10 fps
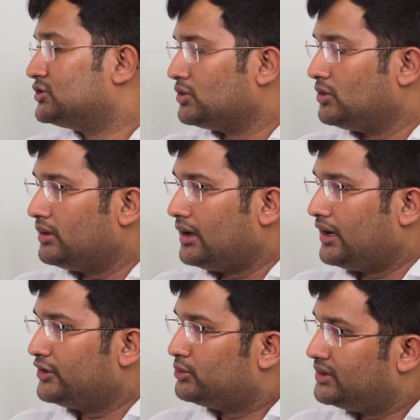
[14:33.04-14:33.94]
So
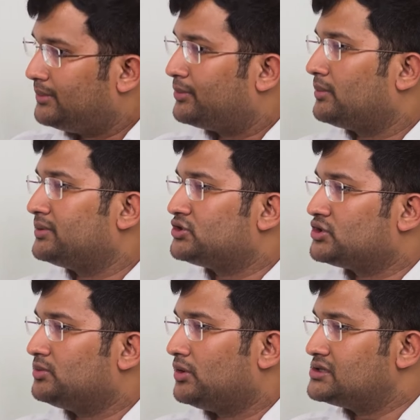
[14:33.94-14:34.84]
our unique
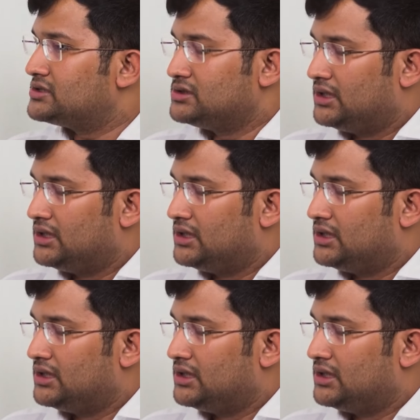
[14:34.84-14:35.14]
proposition was